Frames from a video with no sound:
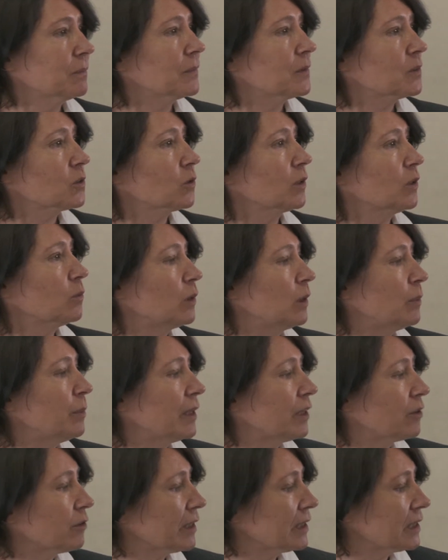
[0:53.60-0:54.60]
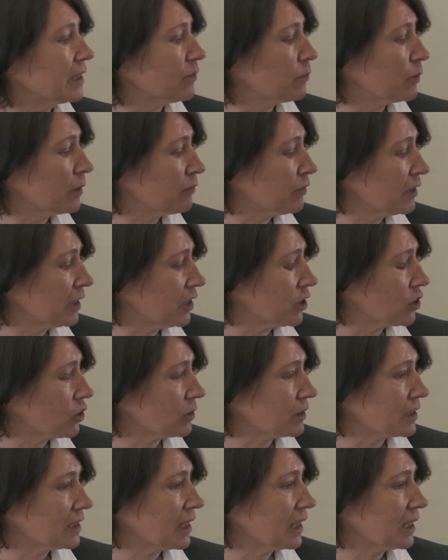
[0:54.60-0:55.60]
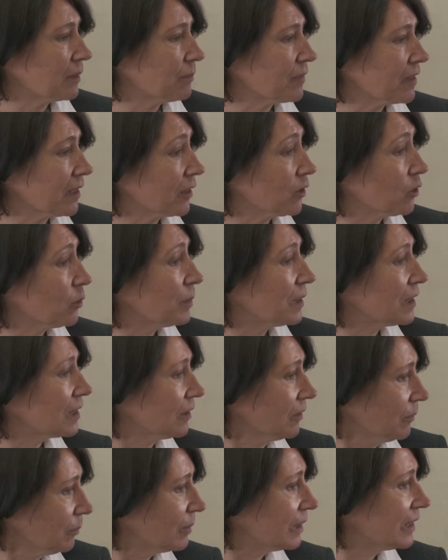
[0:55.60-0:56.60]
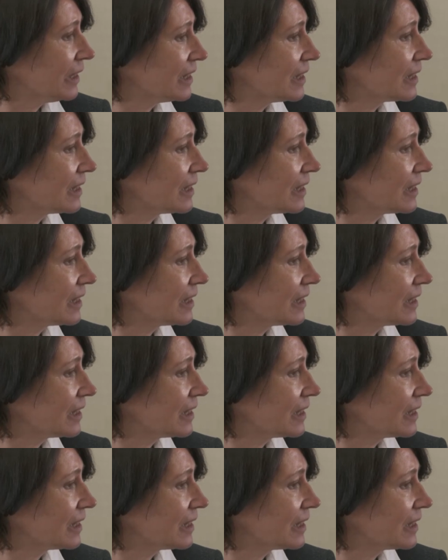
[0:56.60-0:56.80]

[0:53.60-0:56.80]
So it will be great if we finish on time. Thank you, Peter, please.